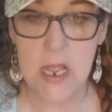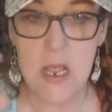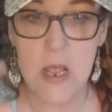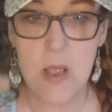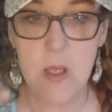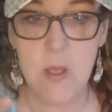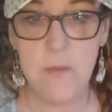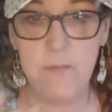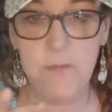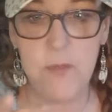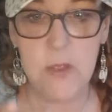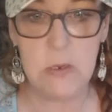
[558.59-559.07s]

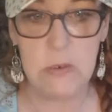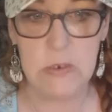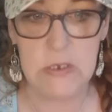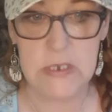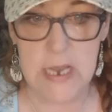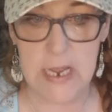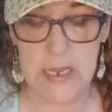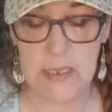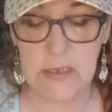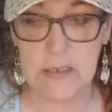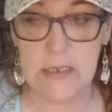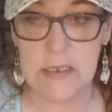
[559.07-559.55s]
if you
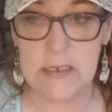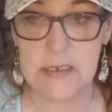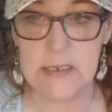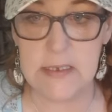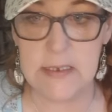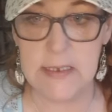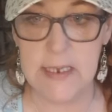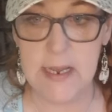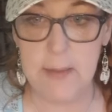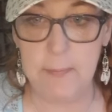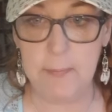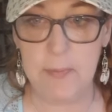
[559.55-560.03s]
take this
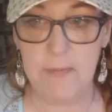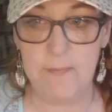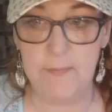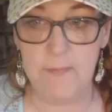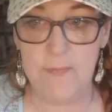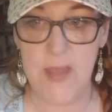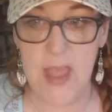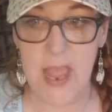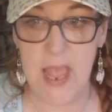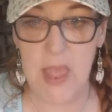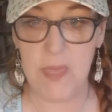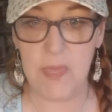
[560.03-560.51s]
leap of
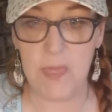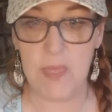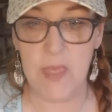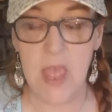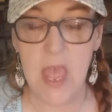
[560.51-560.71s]
faith,